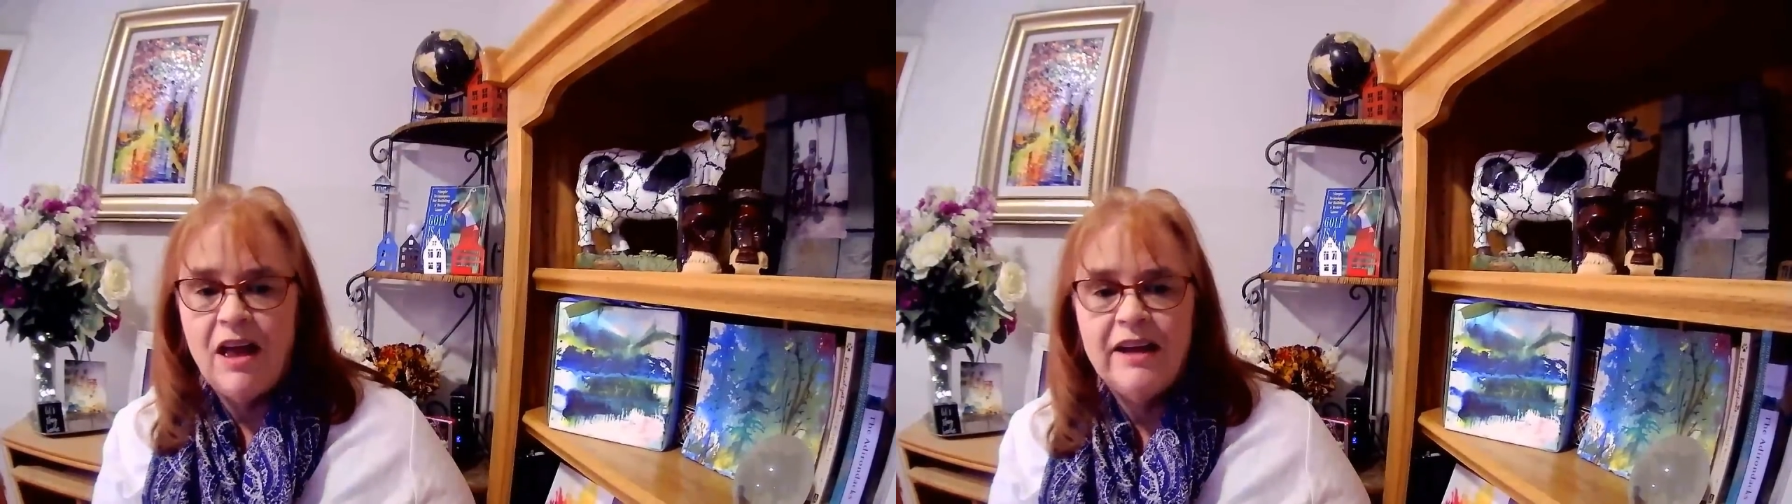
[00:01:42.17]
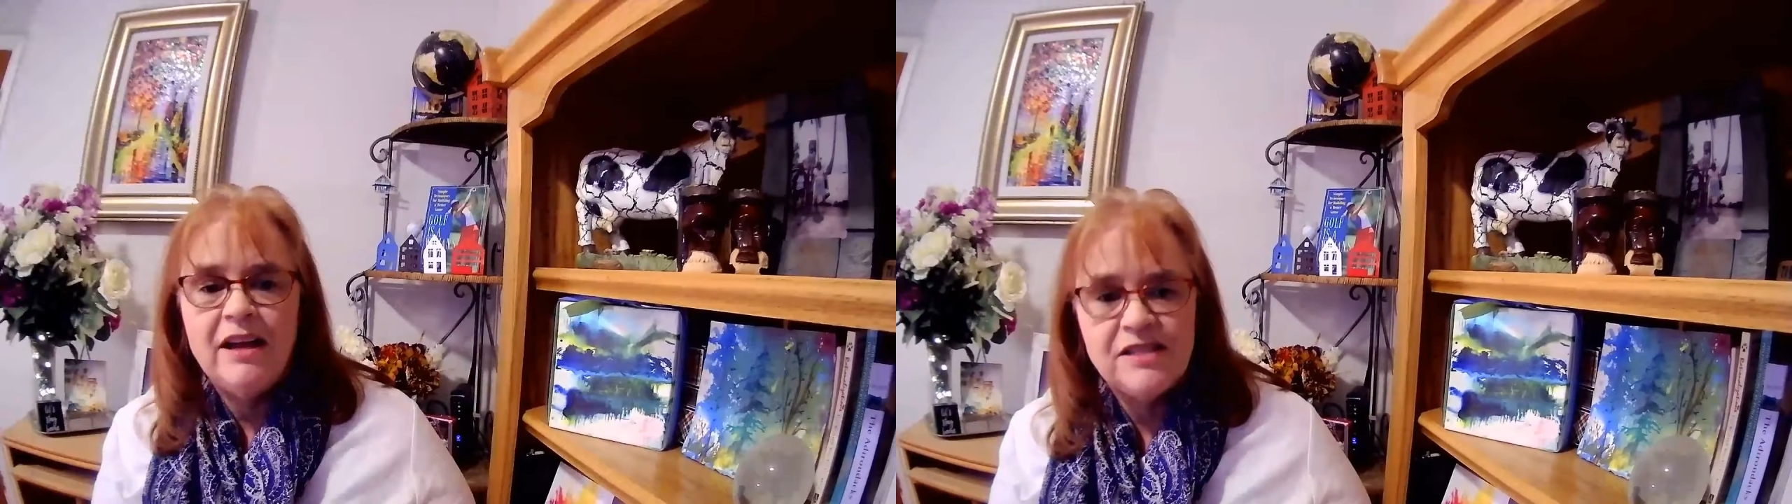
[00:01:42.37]

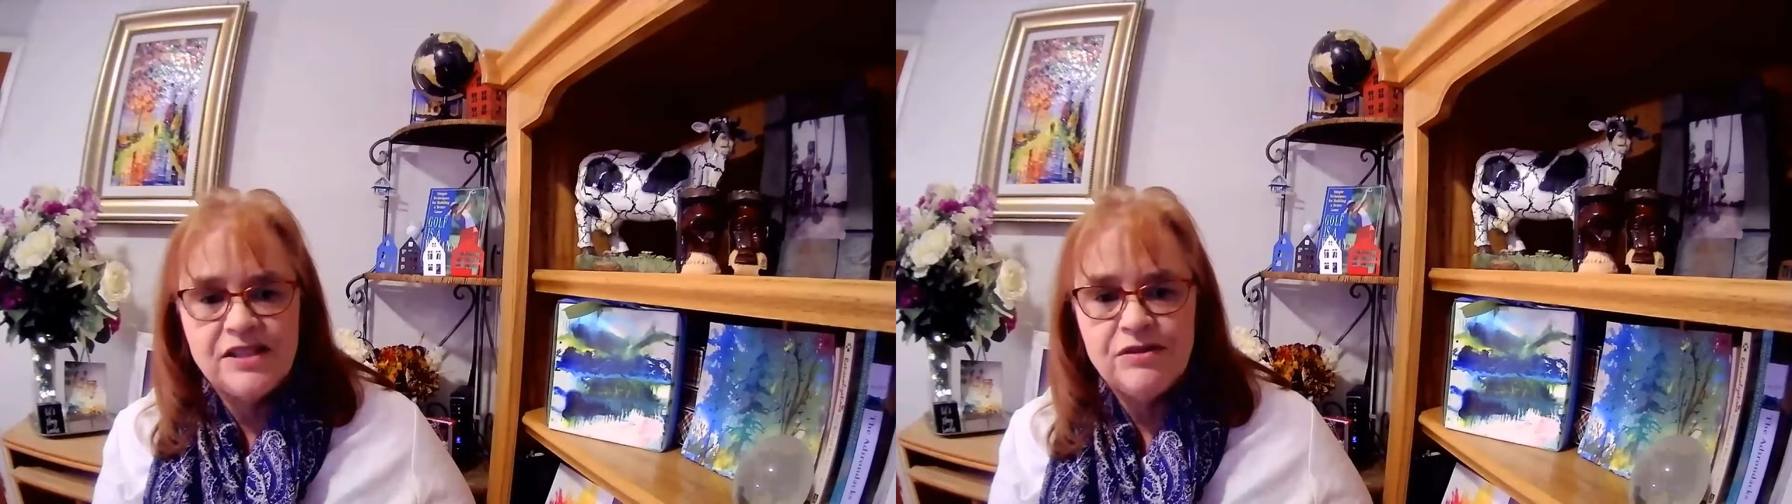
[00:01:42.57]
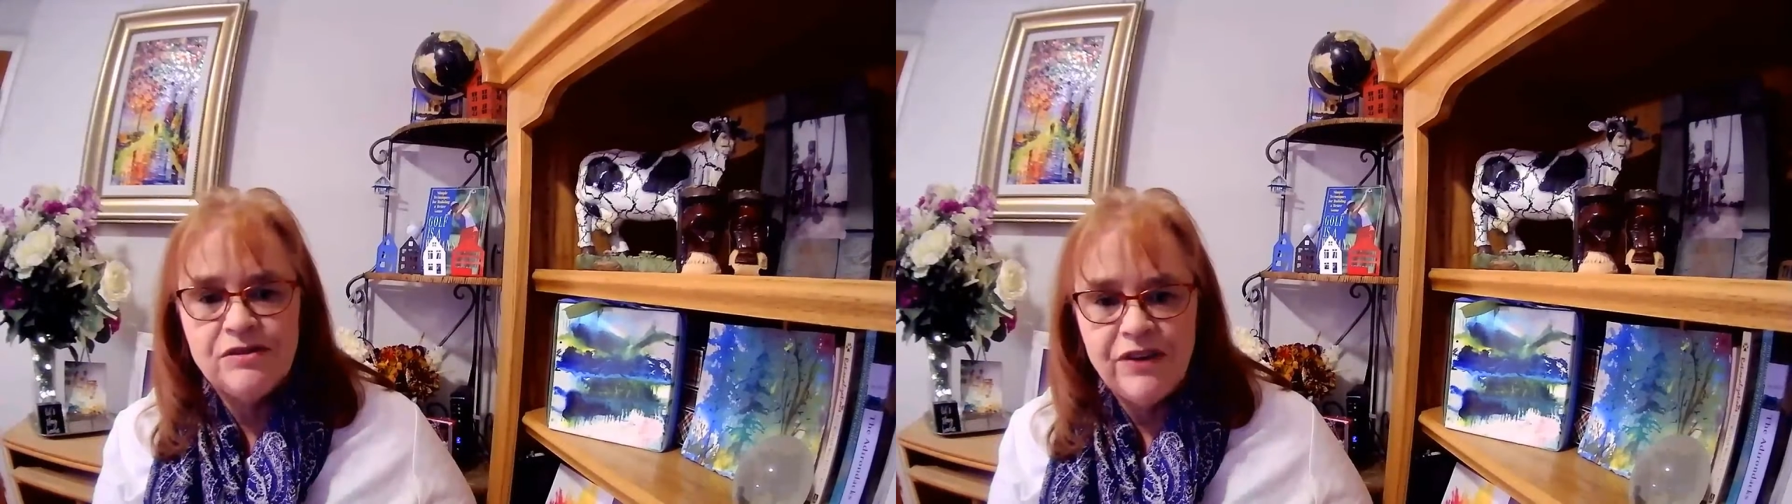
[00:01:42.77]
I got
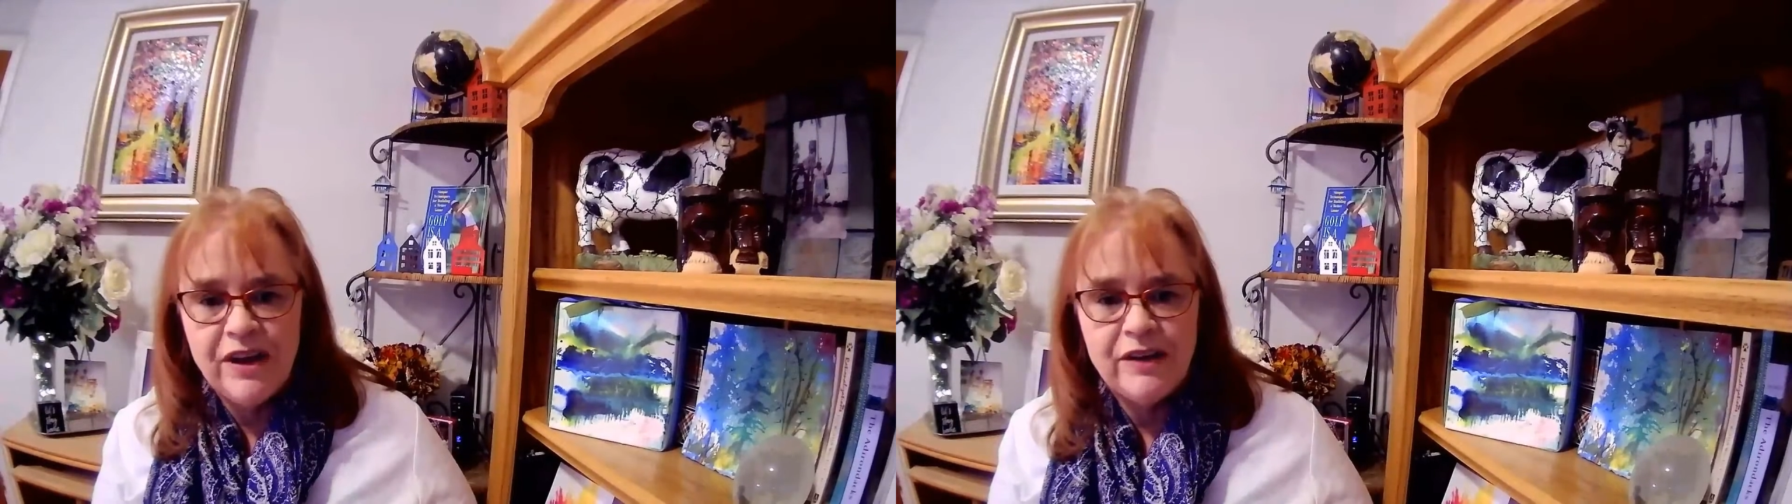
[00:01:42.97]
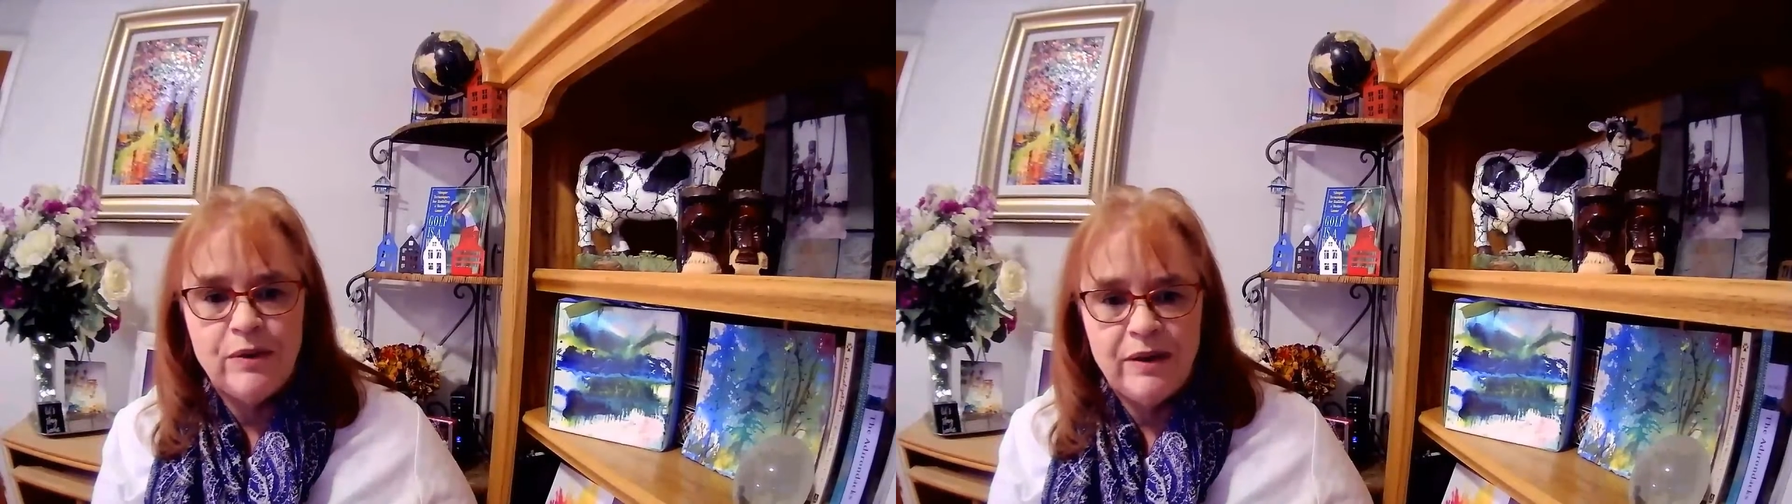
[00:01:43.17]

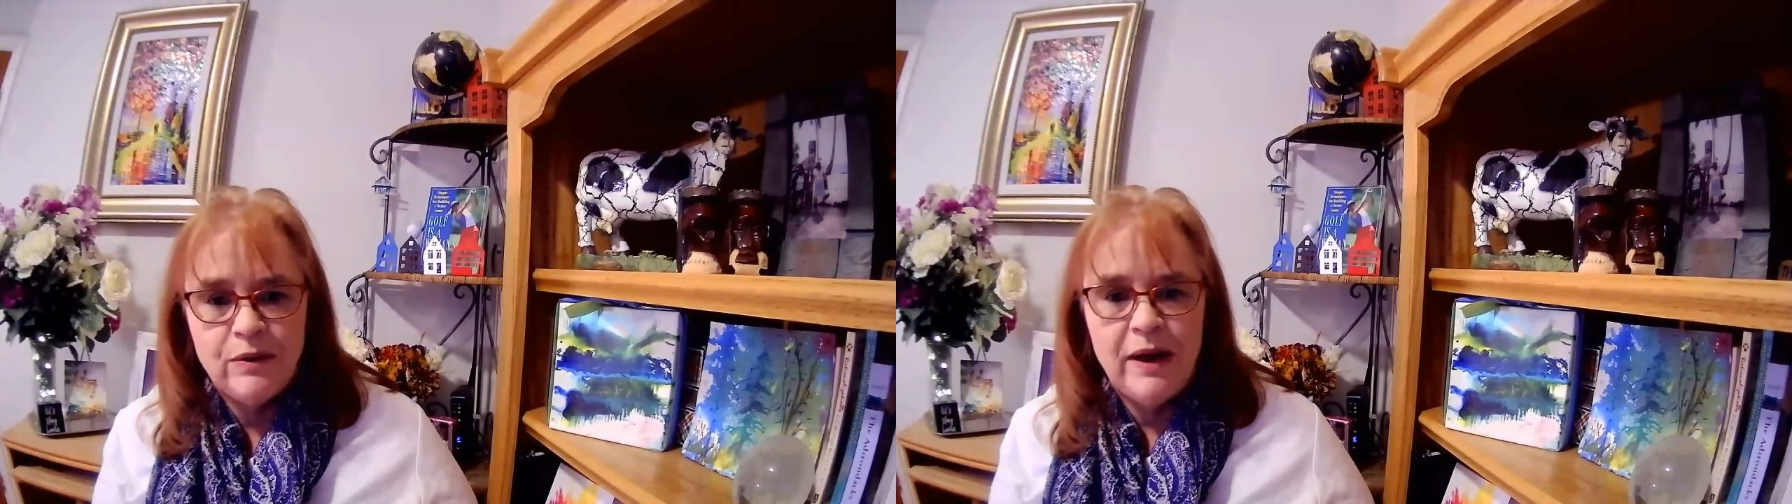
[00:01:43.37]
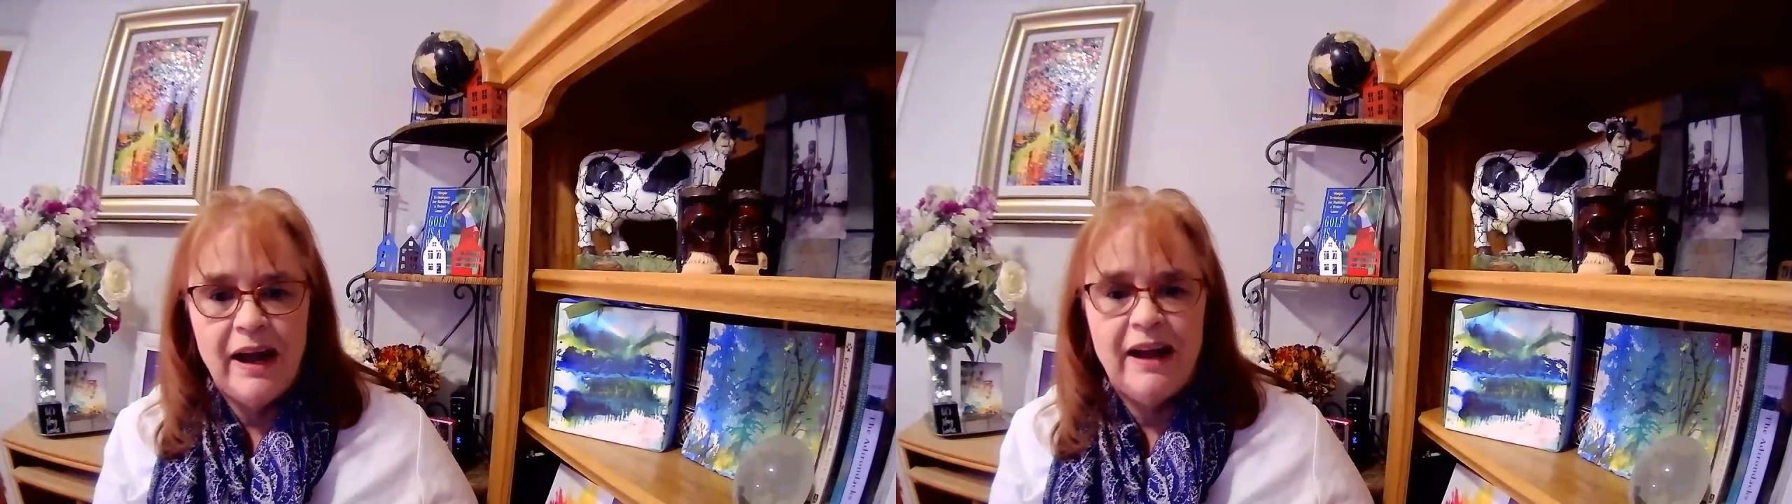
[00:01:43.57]
certified right
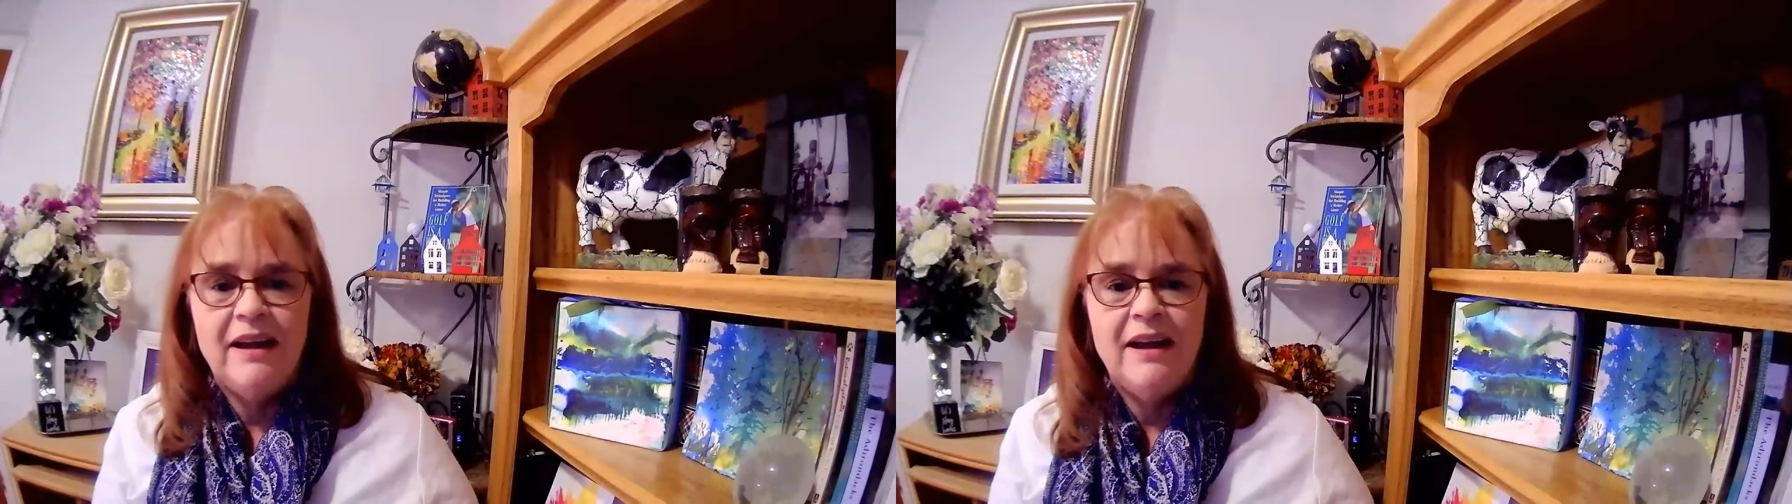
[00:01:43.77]
away